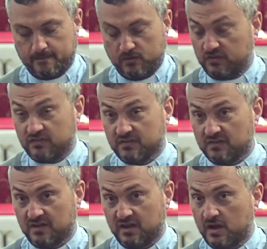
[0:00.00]
This isn't
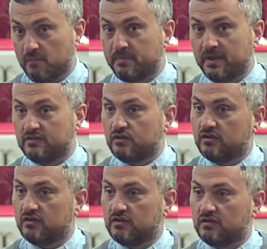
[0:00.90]
an upbeat,
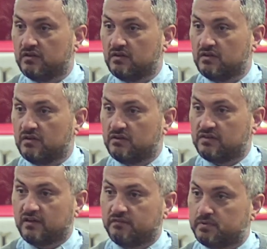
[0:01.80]

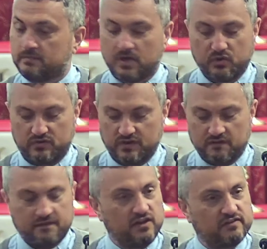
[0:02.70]
self promoting
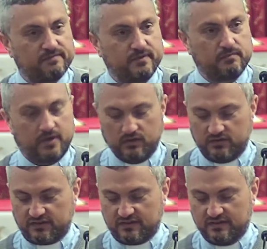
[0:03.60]
Facebook
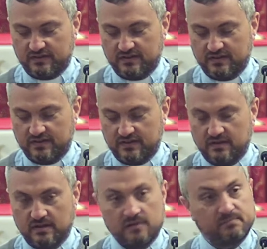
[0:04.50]
post.
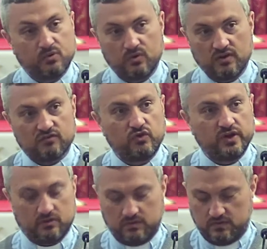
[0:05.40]
Our Paul is
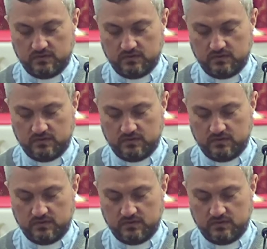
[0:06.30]
real.